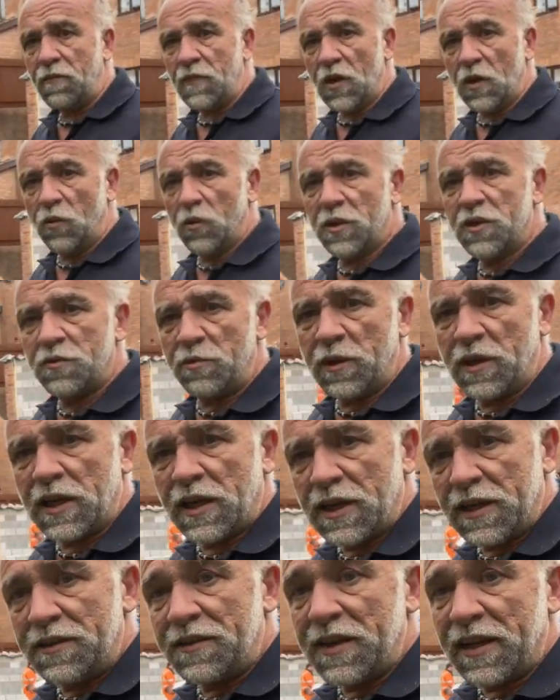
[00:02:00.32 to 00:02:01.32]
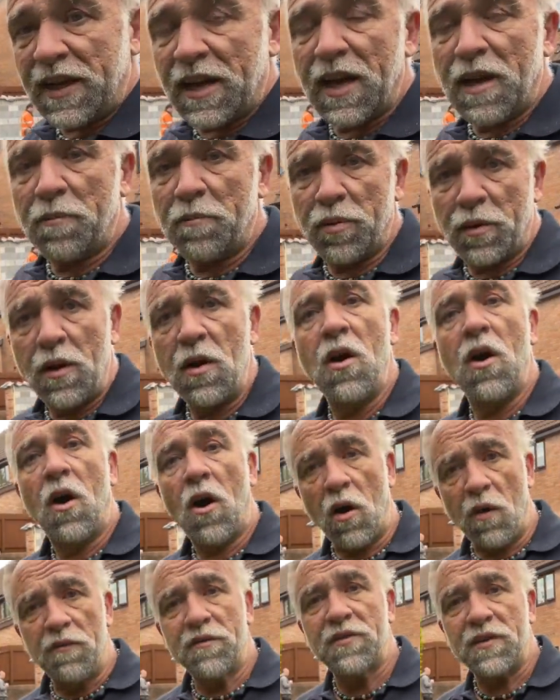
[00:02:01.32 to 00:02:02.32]
which we're gonna dig up,
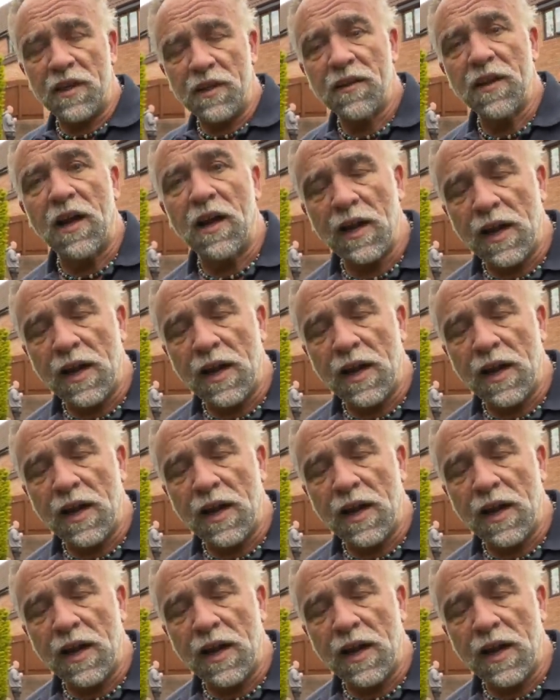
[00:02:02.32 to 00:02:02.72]
obviously that'll